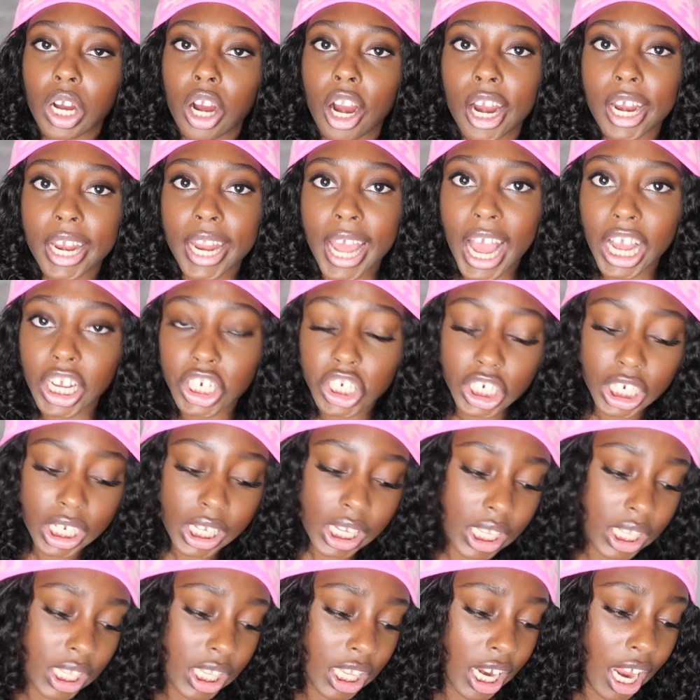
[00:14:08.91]

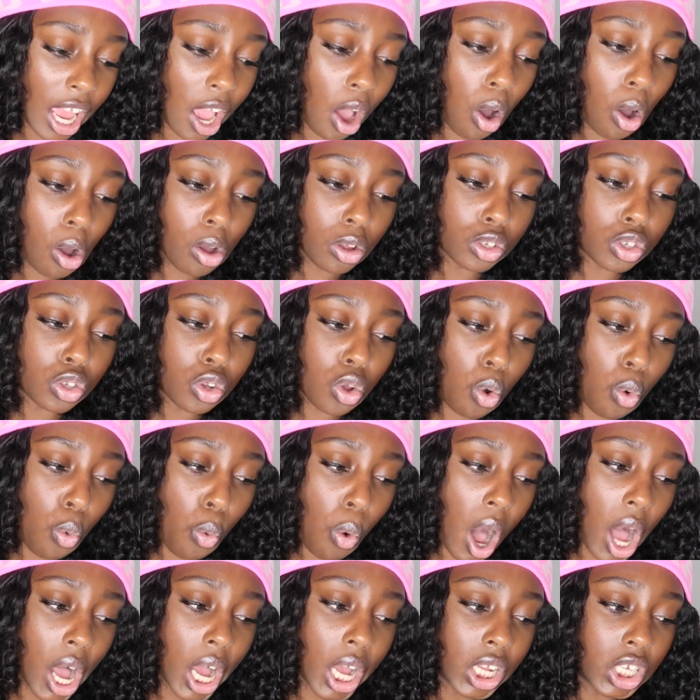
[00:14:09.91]
Kardashians, and I also
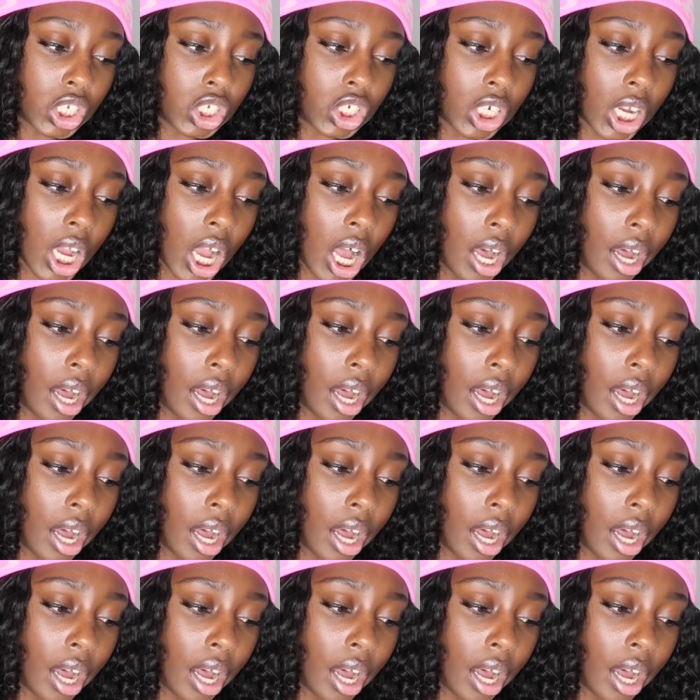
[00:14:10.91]
watch